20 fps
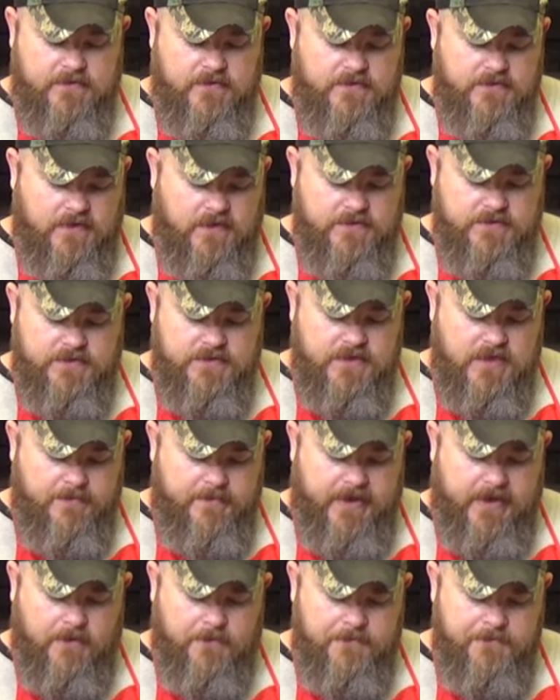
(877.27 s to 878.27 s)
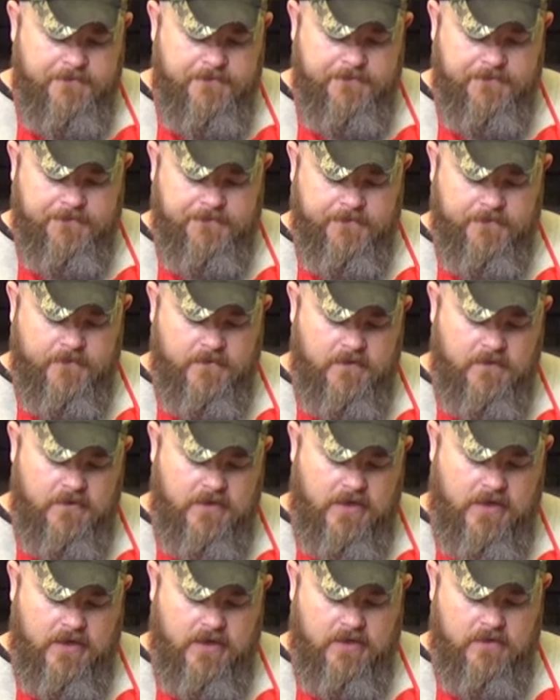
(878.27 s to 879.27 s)
in the sausage come out,
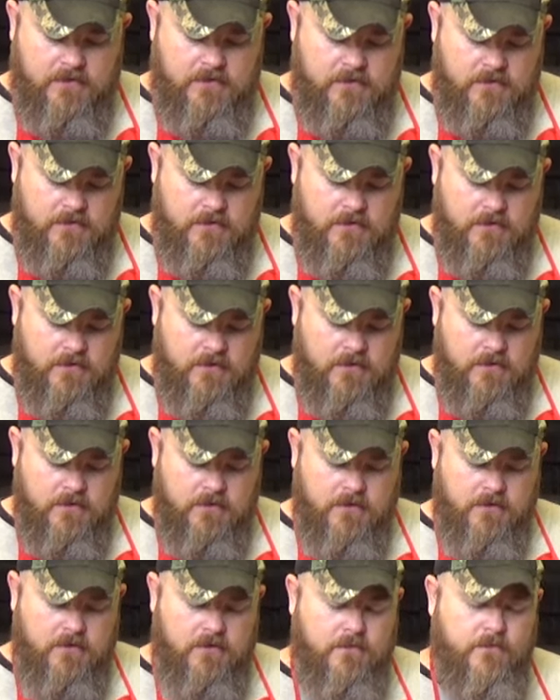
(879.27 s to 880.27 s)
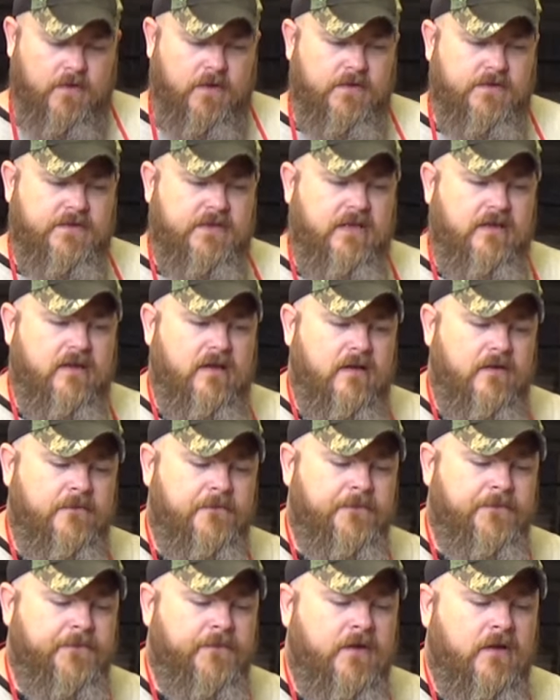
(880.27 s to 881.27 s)
and you can see the
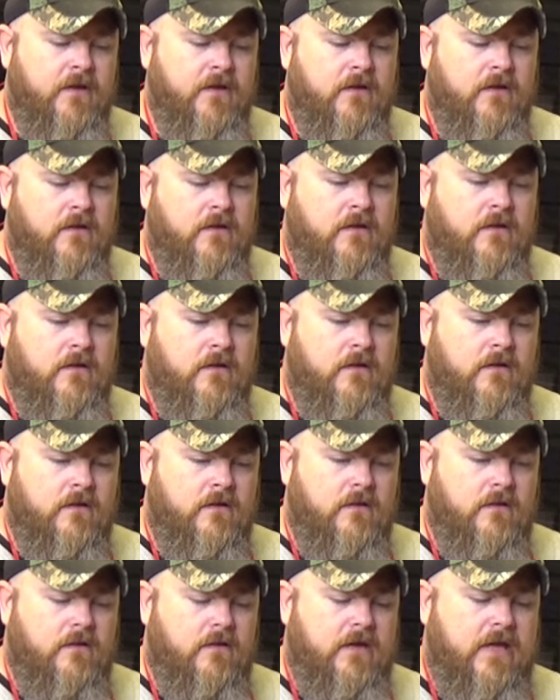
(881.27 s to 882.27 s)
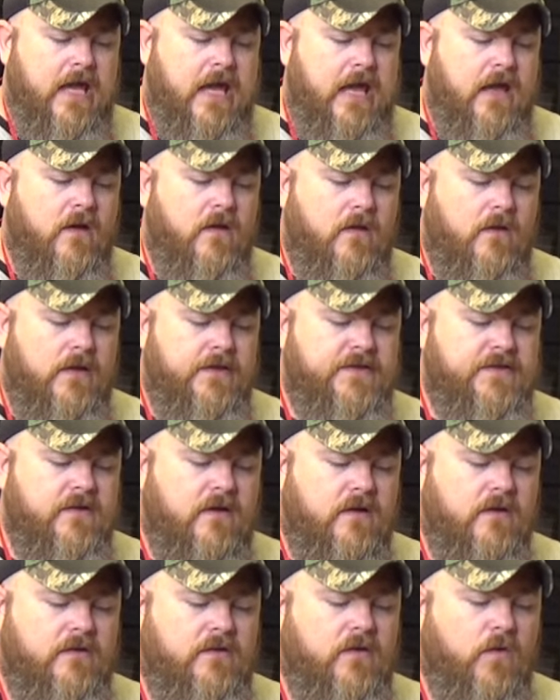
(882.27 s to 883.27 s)
kale has
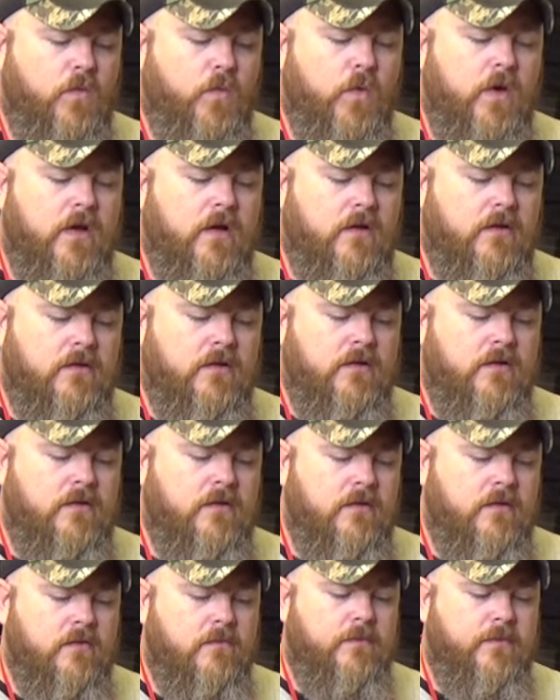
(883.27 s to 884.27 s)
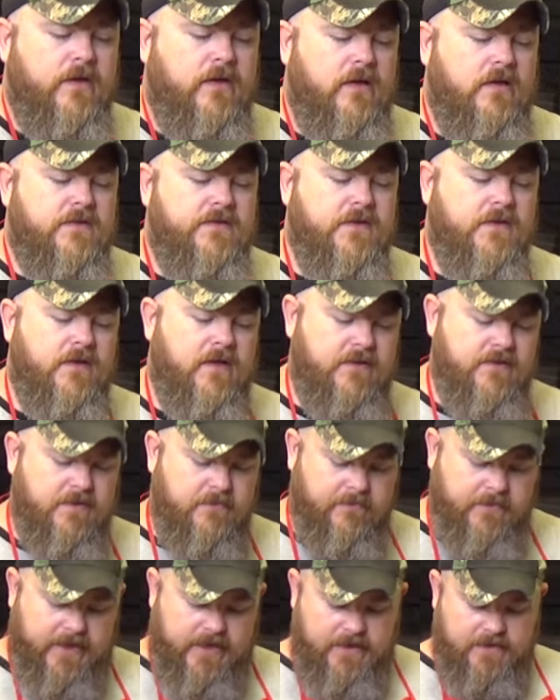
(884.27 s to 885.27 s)
started to wilt, but it's still got
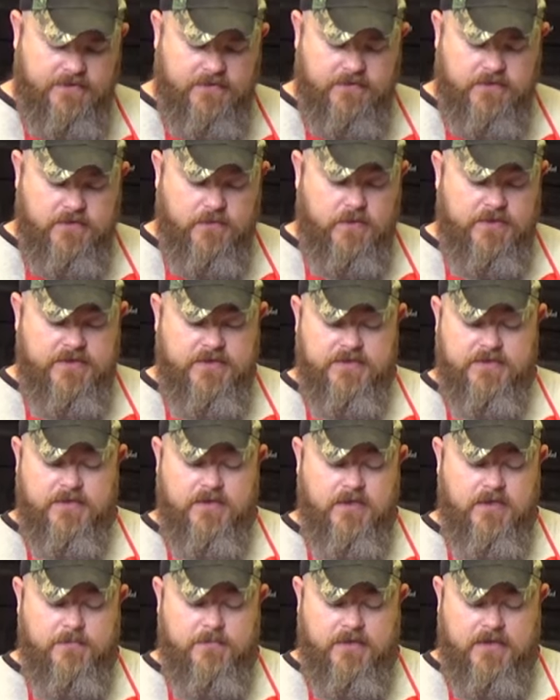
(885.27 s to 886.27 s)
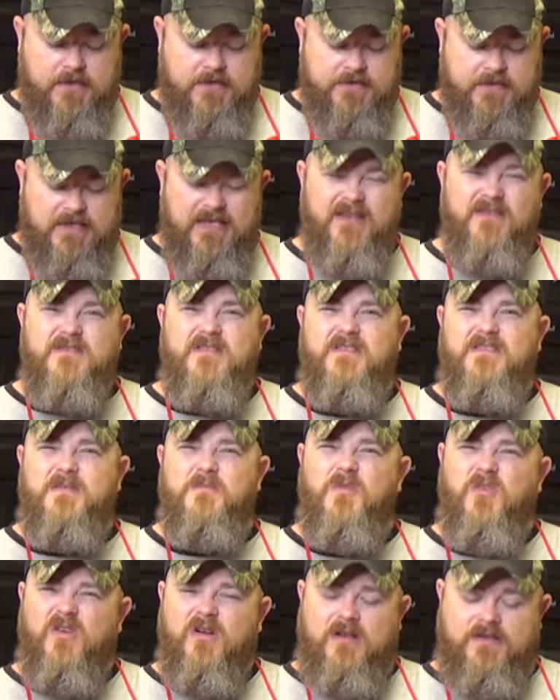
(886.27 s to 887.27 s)
some body to it, which is good because it gives it
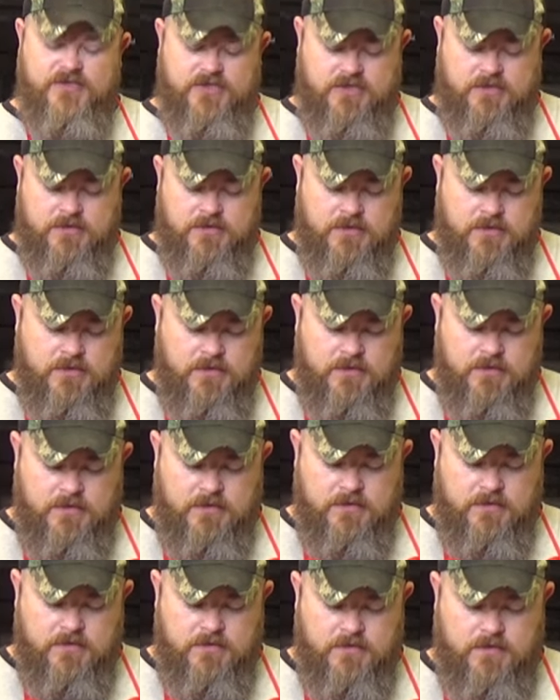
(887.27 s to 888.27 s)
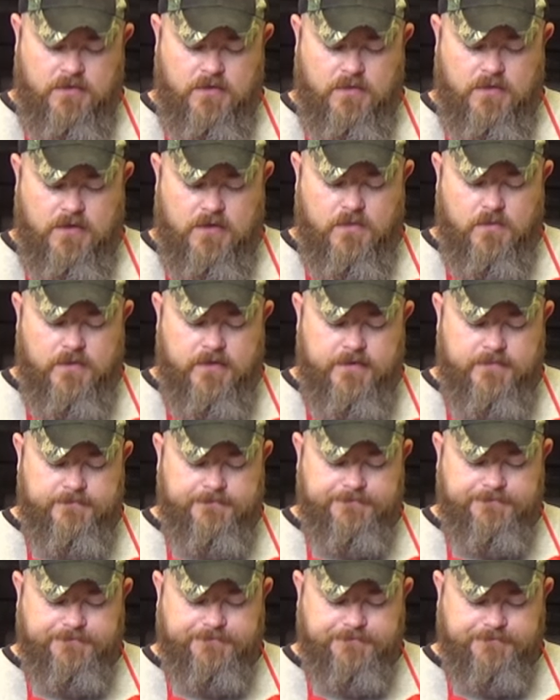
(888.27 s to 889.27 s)
some crunch to go along with
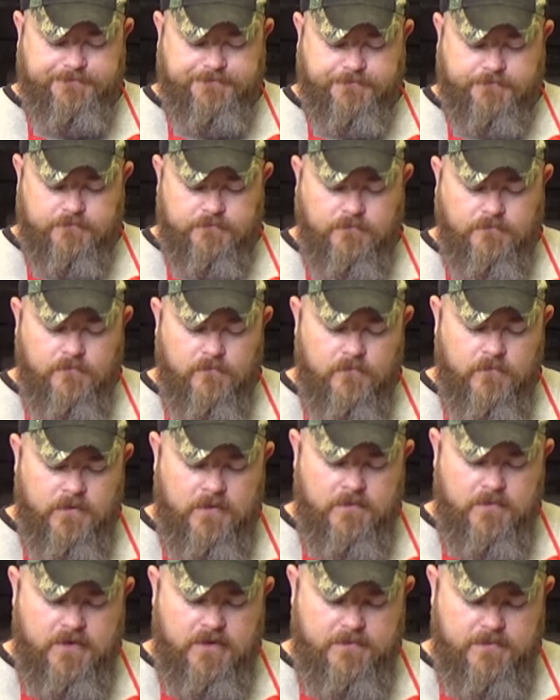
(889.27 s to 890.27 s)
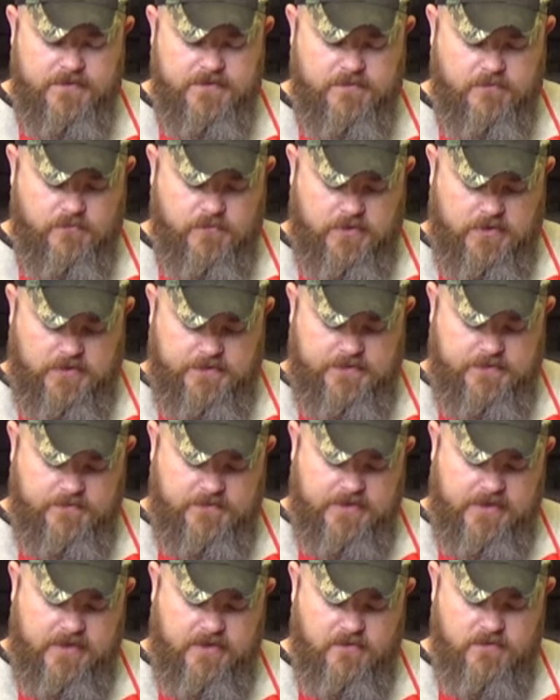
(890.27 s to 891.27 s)
it. I got me some broth, some
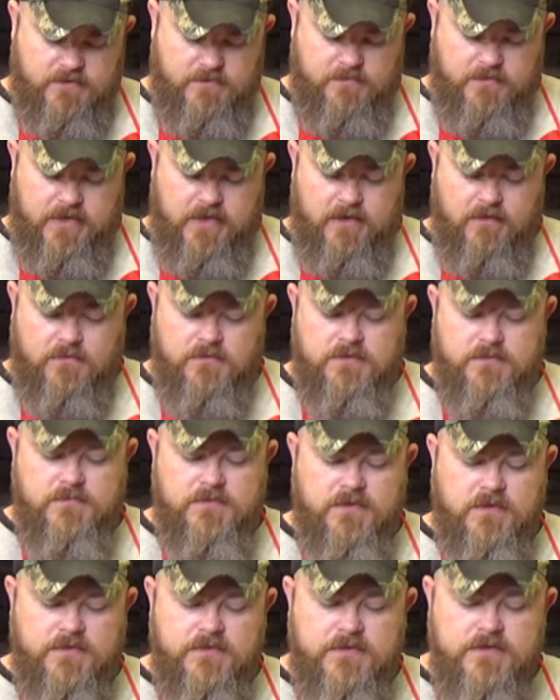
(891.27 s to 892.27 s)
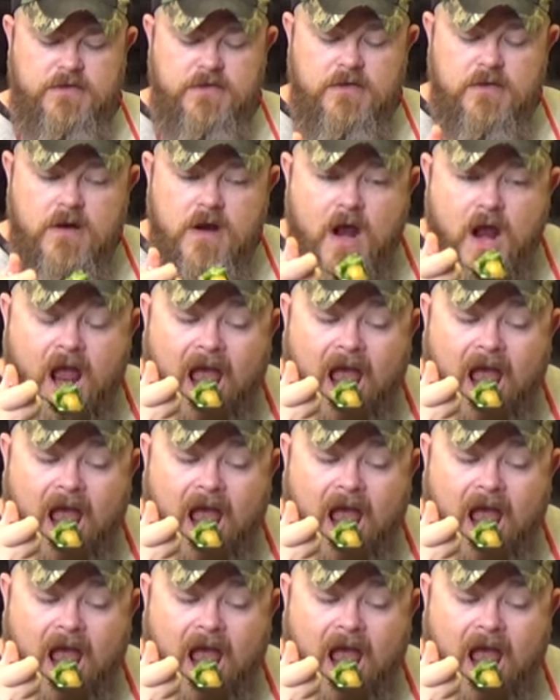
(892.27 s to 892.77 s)
taters, some kale, and some sausage here.